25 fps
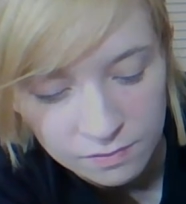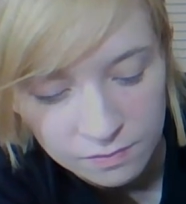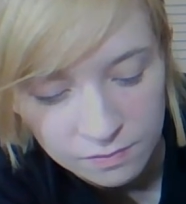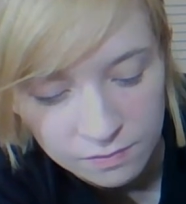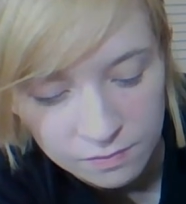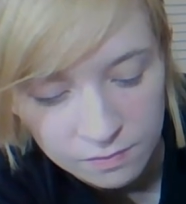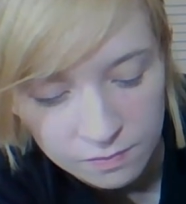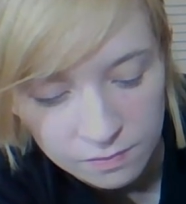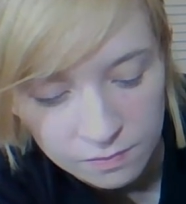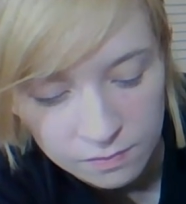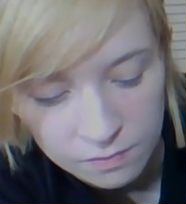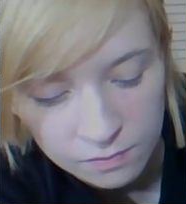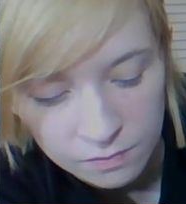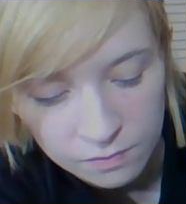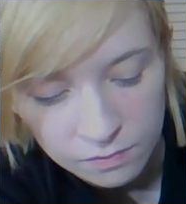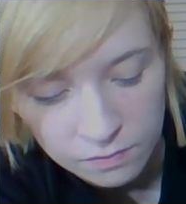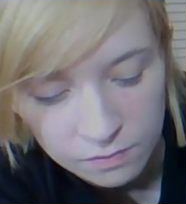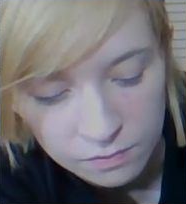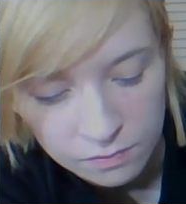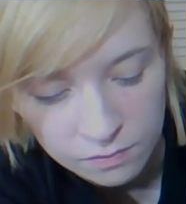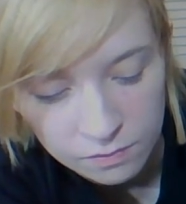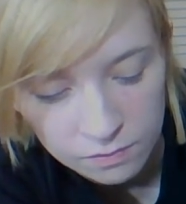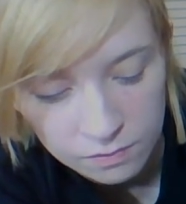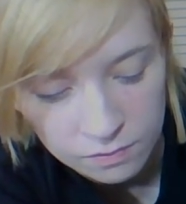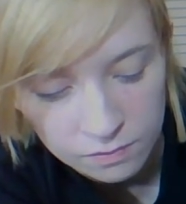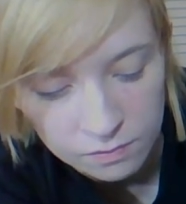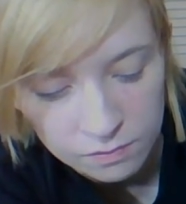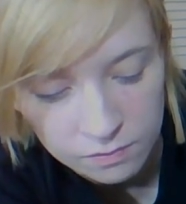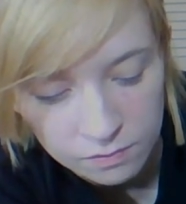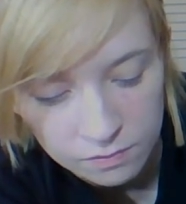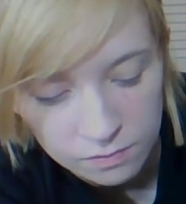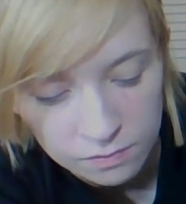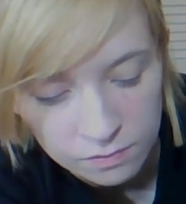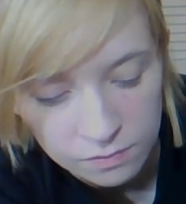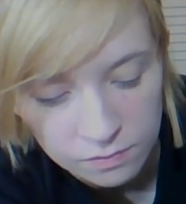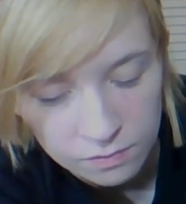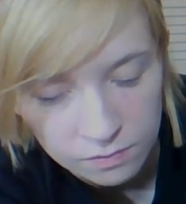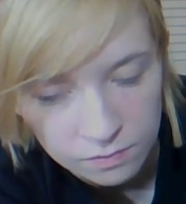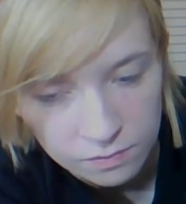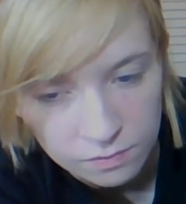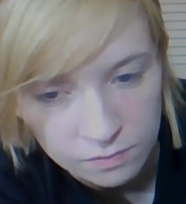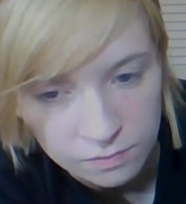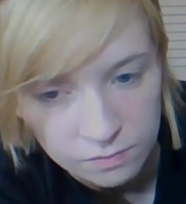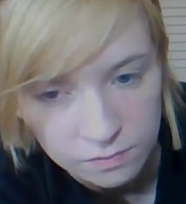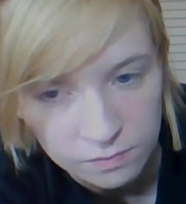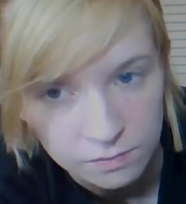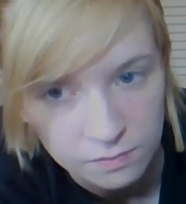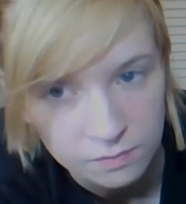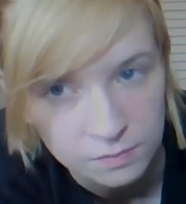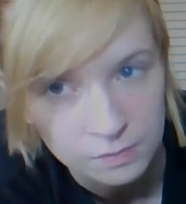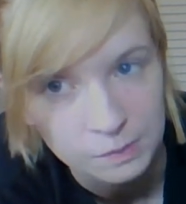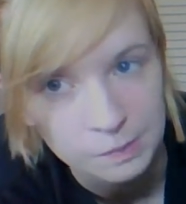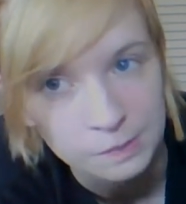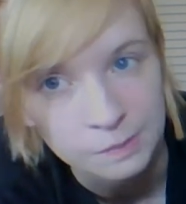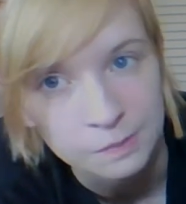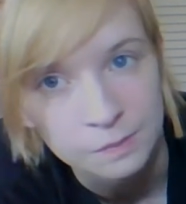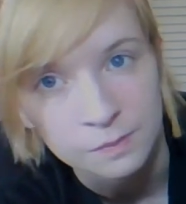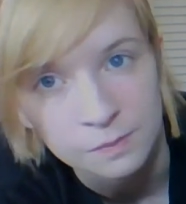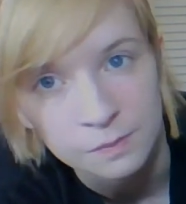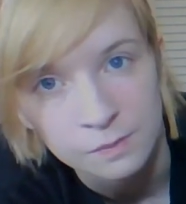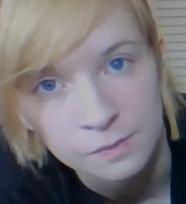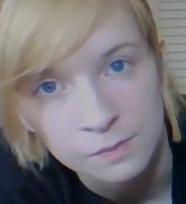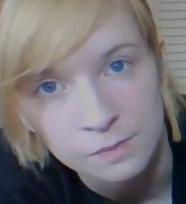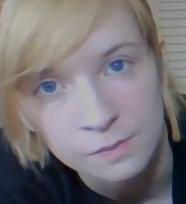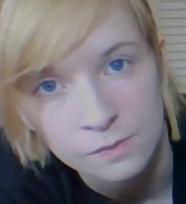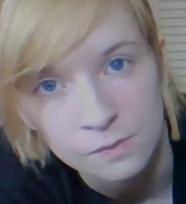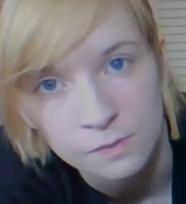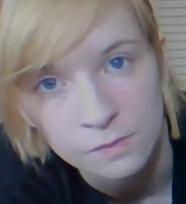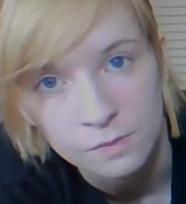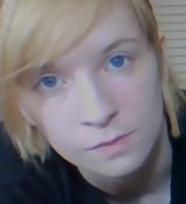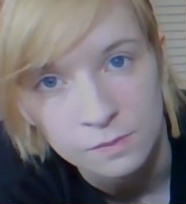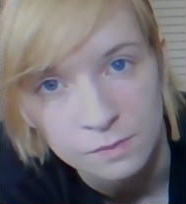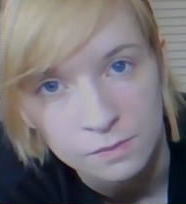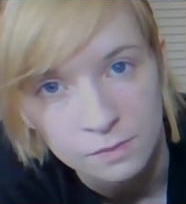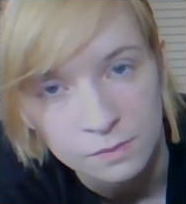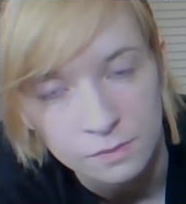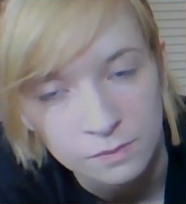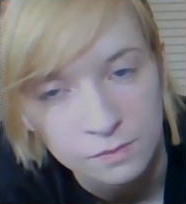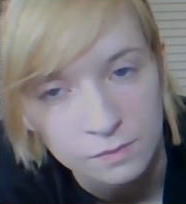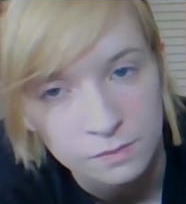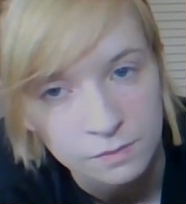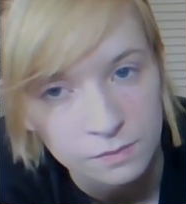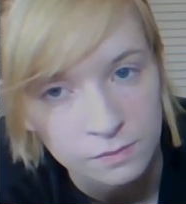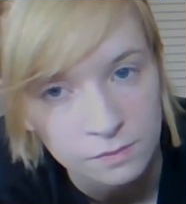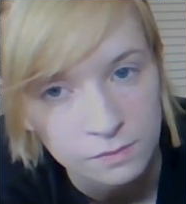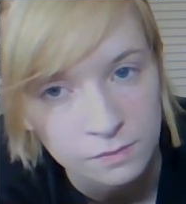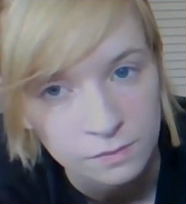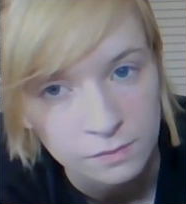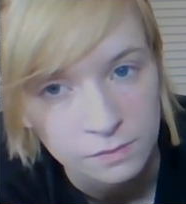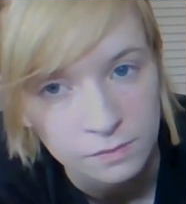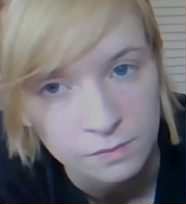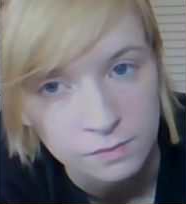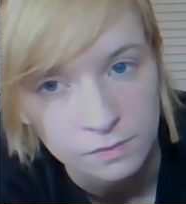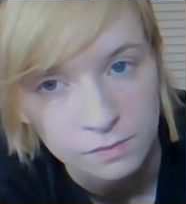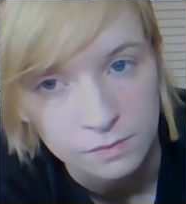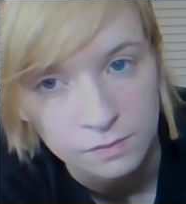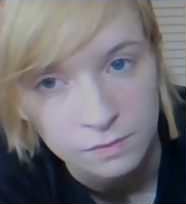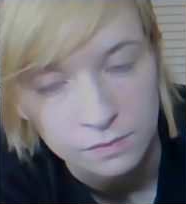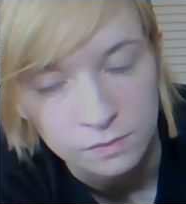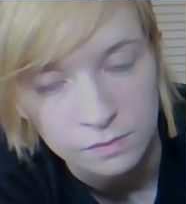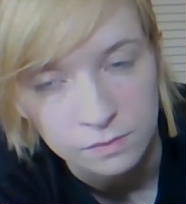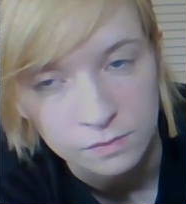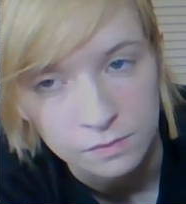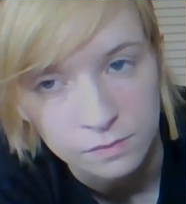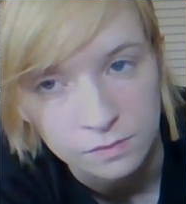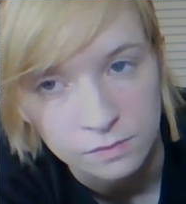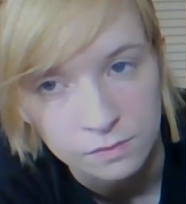This person isn't speaking.